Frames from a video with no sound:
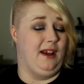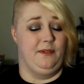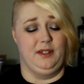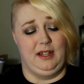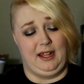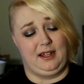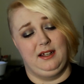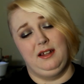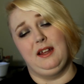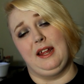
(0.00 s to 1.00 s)
I have a
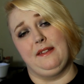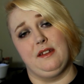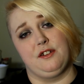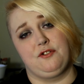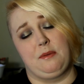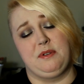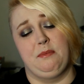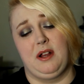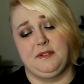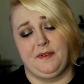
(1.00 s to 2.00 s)
link in the
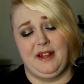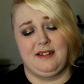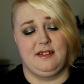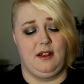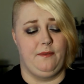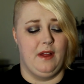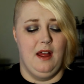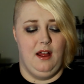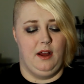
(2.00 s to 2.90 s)
description box for that stuff.